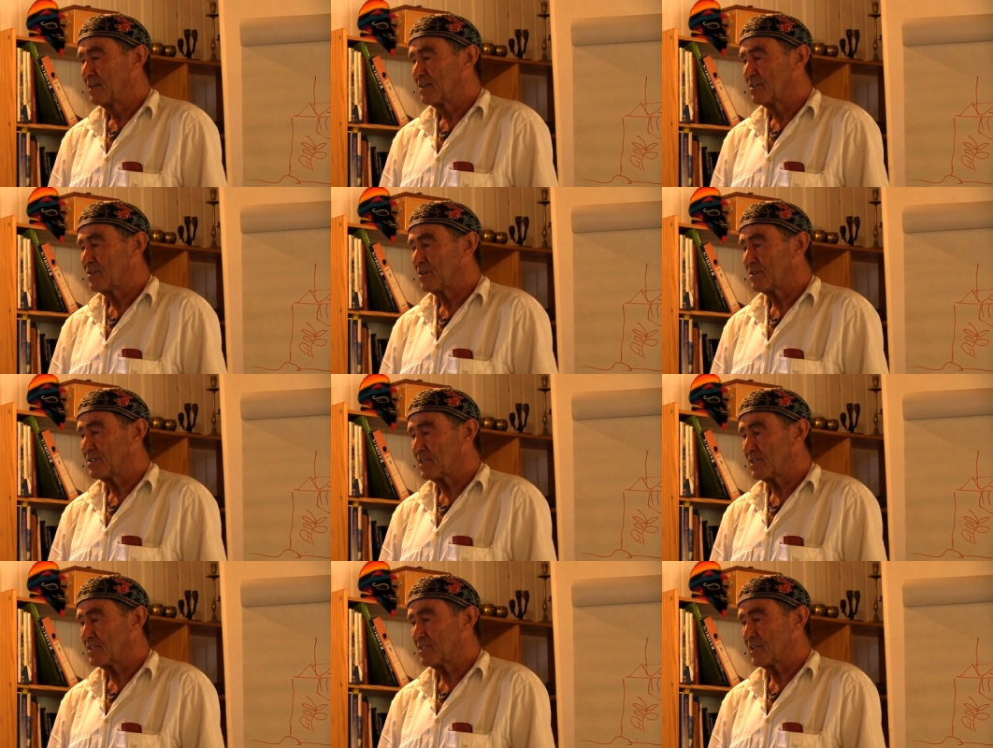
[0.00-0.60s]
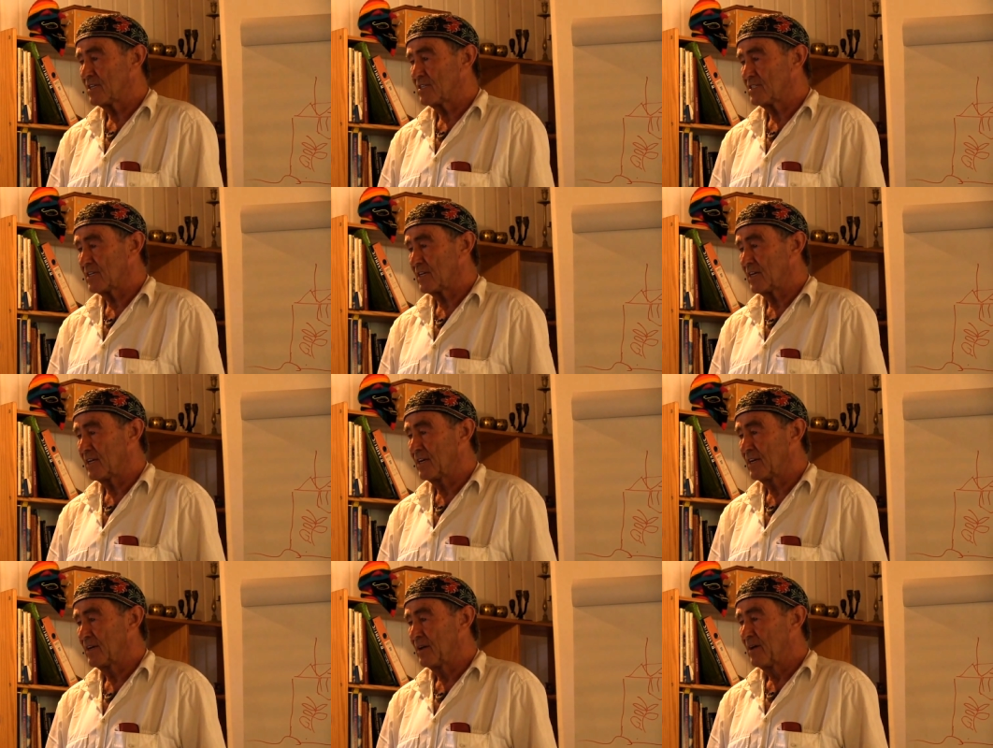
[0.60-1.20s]
So this is
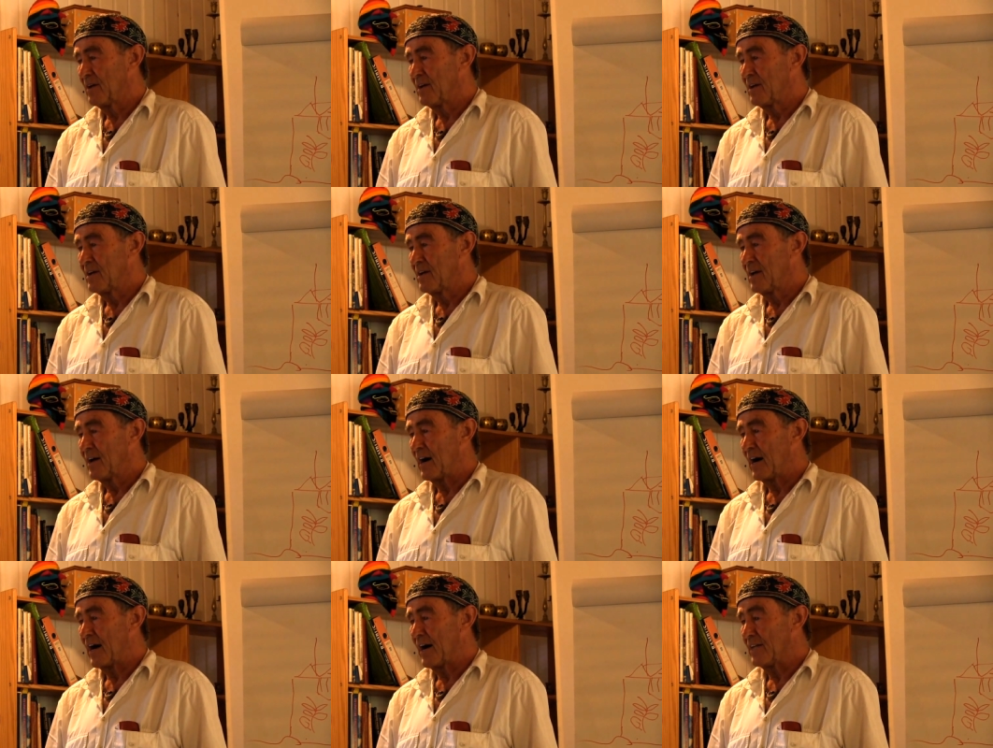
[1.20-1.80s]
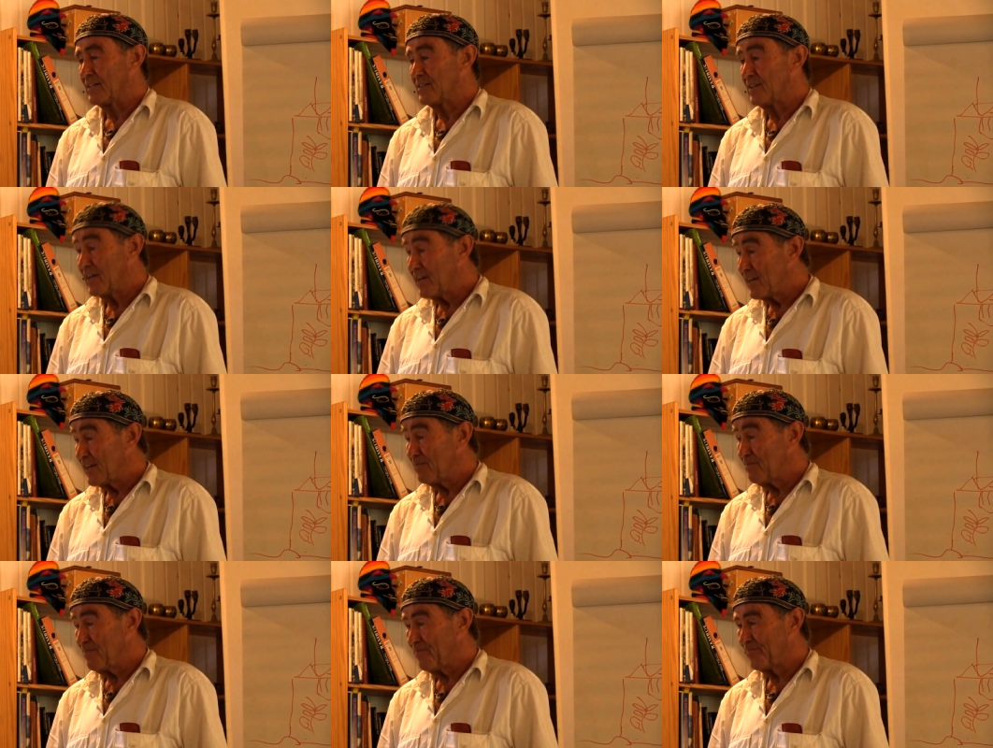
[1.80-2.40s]
the
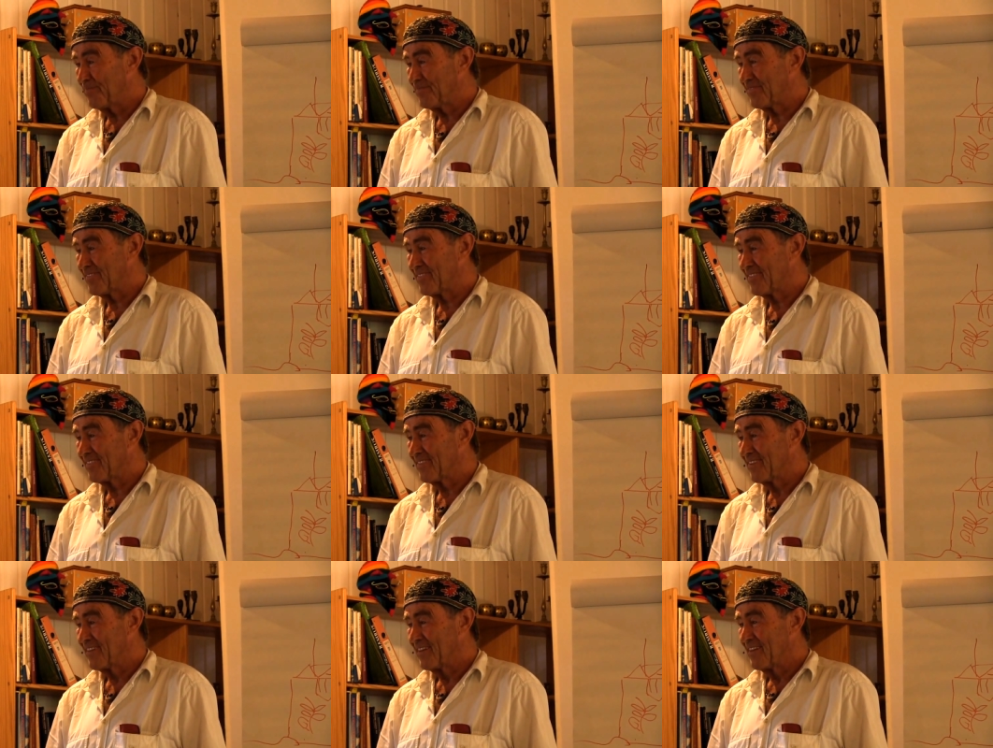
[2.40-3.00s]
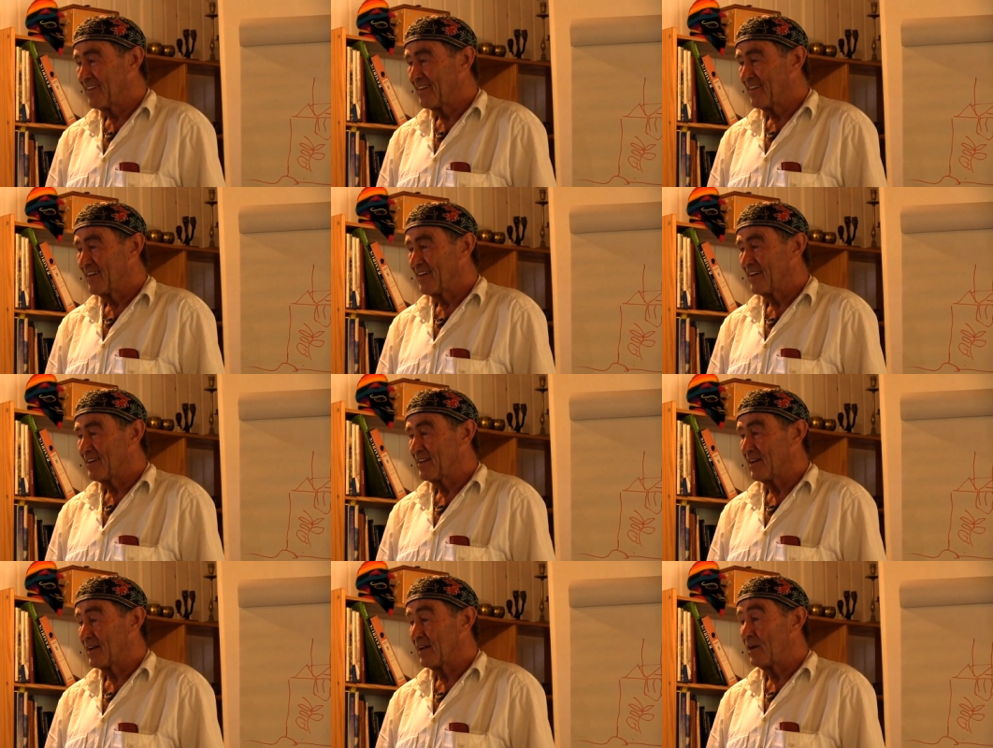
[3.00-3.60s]
idea.
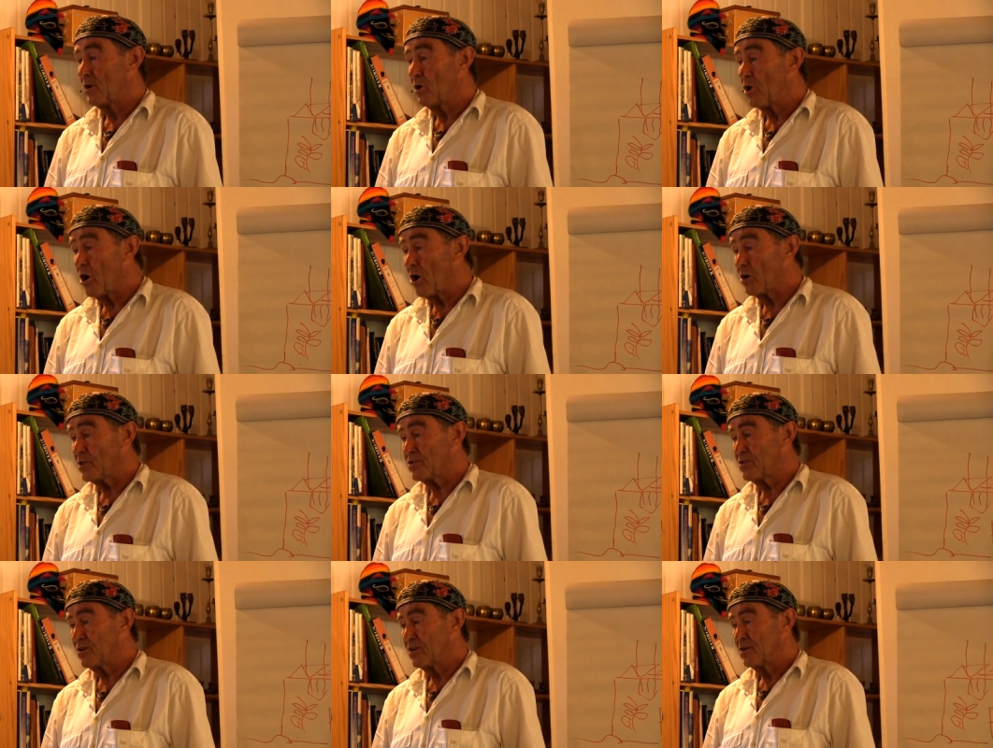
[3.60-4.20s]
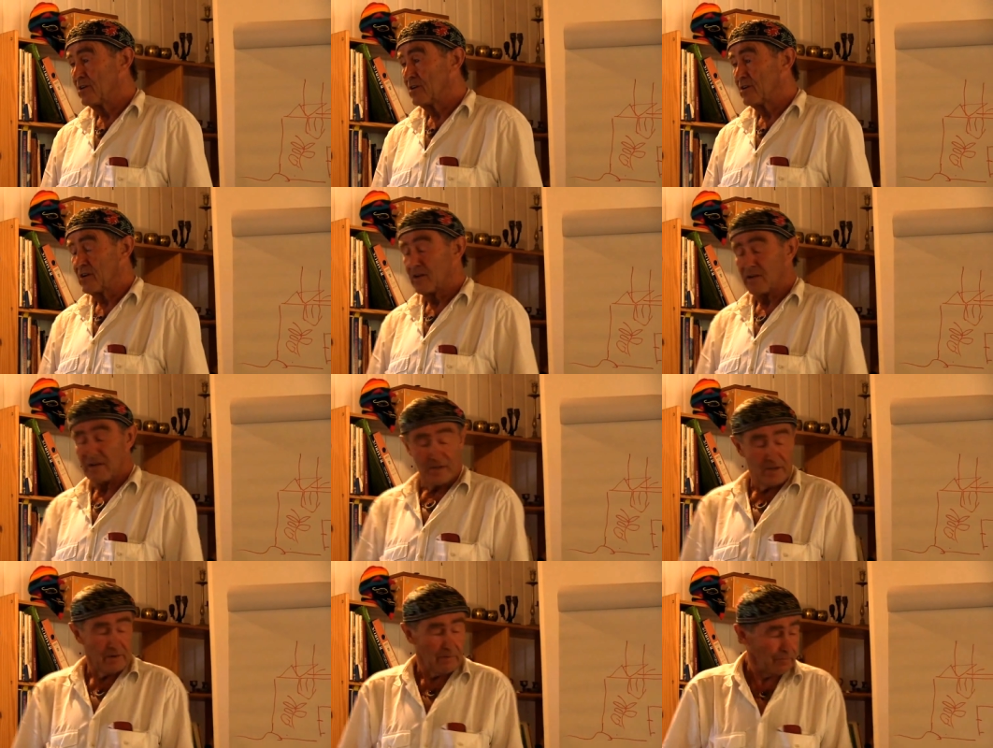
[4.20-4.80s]
A lot,
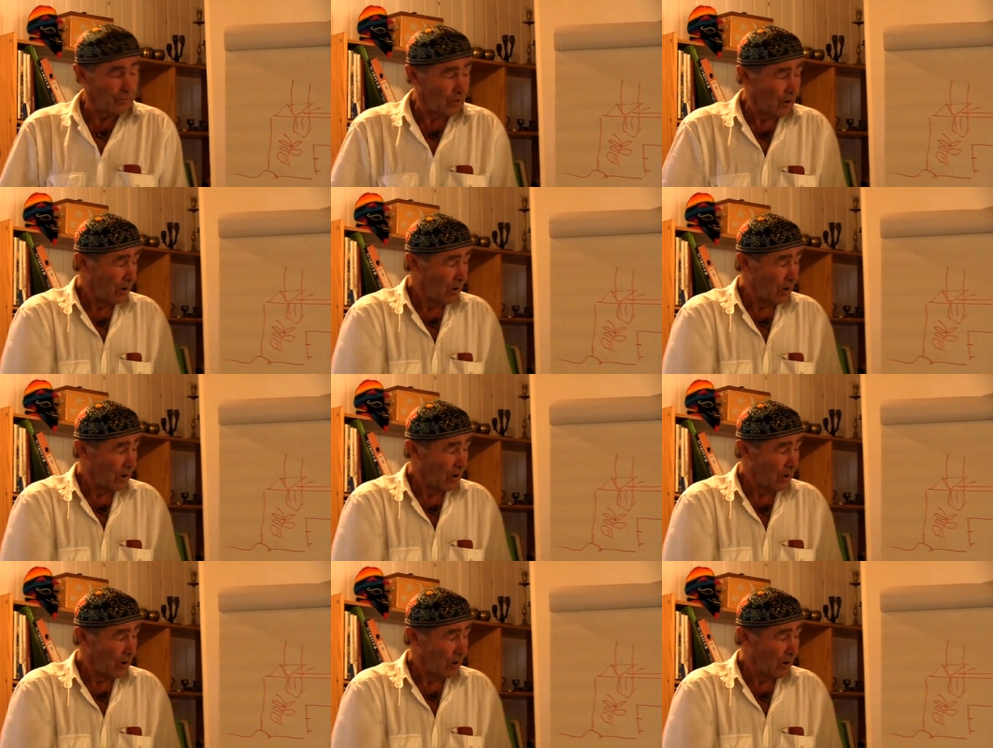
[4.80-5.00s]
of